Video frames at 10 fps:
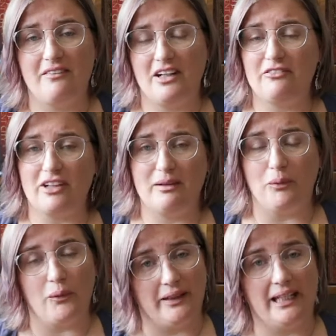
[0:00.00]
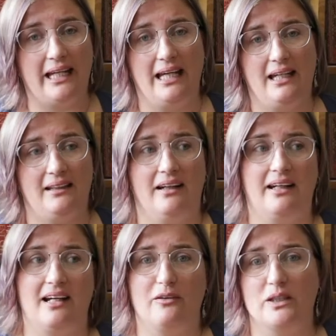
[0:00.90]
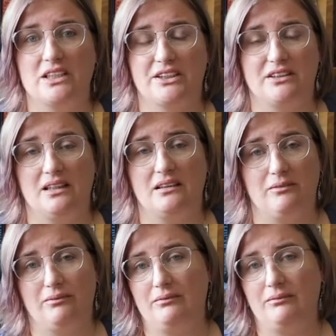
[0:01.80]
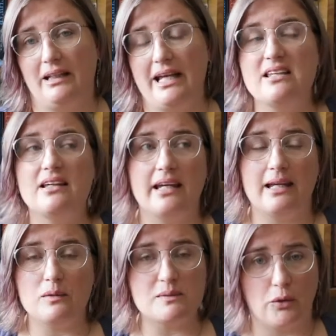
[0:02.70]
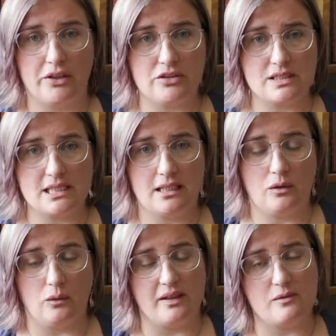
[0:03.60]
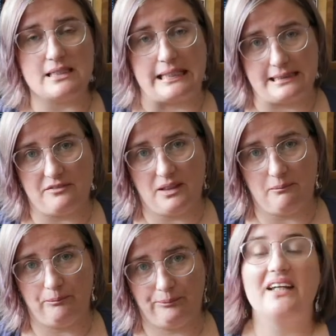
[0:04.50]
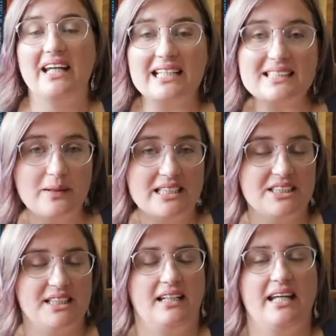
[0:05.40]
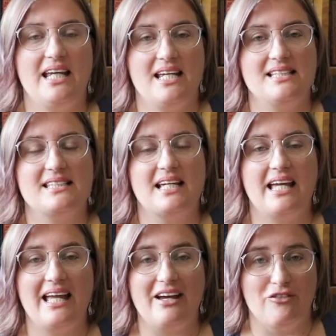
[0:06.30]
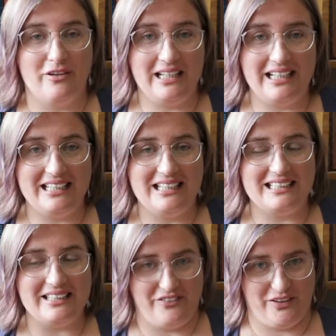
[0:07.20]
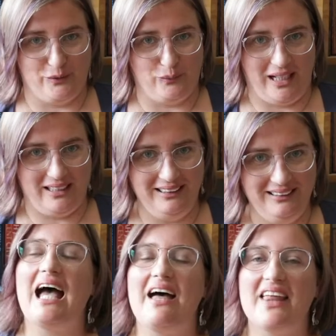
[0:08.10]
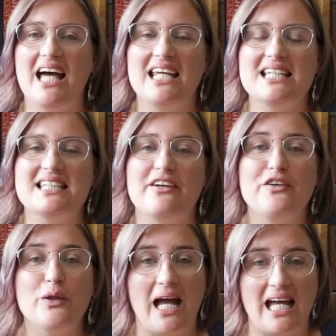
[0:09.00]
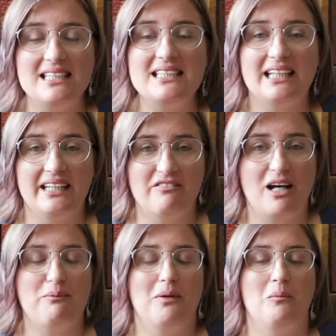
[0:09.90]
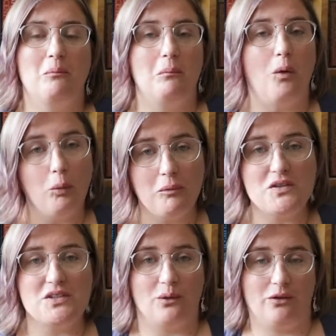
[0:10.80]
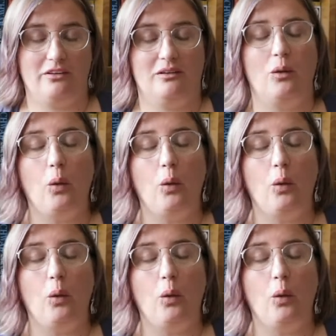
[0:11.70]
I found Ren boring and I kind of wish that either he was more interesting or there was less of him. The next question is a really difficult one, and that is, if you had to give up almost all